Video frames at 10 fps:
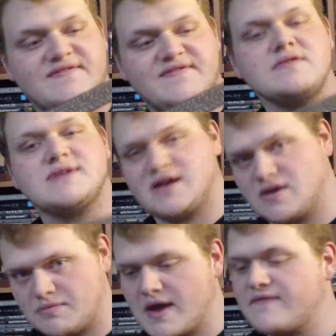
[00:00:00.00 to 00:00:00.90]
It feels like it
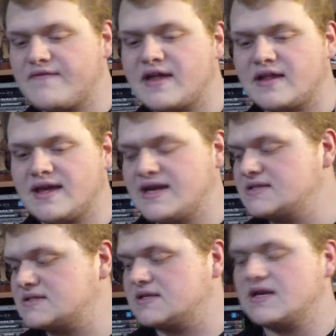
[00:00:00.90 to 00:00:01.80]
could break fairly
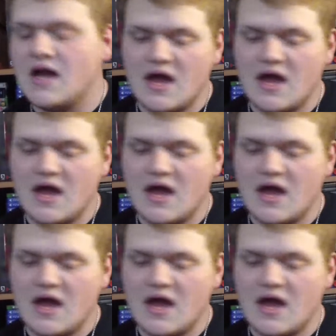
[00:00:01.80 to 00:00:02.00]
easily